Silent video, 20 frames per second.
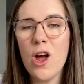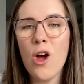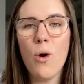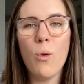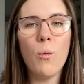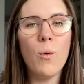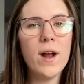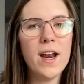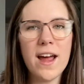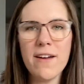
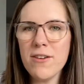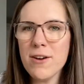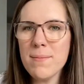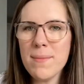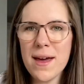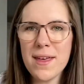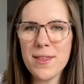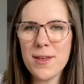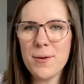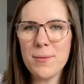Whatever
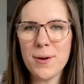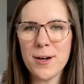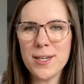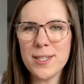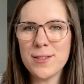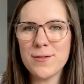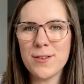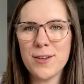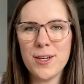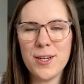method
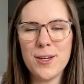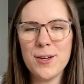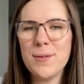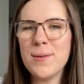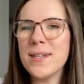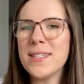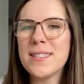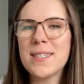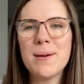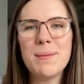works for you
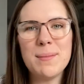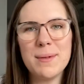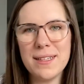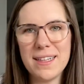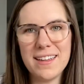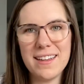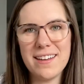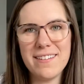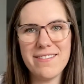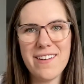is
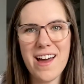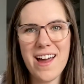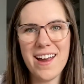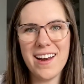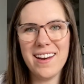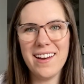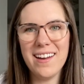completely fine.